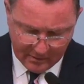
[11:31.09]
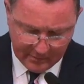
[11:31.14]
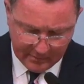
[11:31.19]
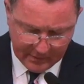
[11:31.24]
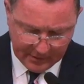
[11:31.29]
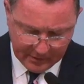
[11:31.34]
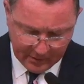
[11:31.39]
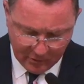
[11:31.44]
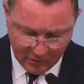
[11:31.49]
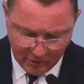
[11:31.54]

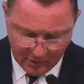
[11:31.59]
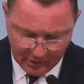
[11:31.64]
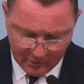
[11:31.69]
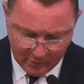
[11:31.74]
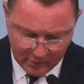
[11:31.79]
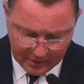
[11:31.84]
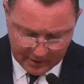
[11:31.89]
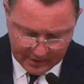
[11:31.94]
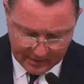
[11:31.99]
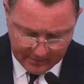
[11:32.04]
that the Lord
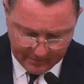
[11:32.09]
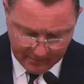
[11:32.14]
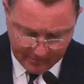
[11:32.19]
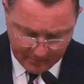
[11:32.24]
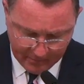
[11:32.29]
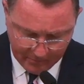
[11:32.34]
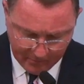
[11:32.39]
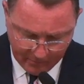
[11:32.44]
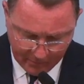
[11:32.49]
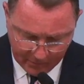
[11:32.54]
would
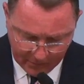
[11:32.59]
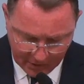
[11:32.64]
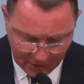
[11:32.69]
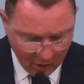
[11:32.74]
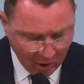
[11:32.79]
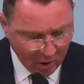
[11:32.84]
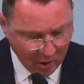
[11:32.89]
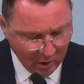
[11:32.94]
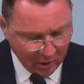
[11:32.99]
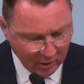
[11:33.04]

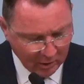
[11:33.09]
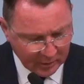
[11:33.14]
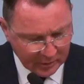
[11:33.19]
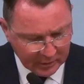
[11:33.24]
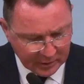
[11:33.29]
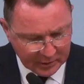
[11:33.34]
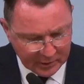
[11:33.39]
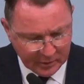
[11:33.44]
call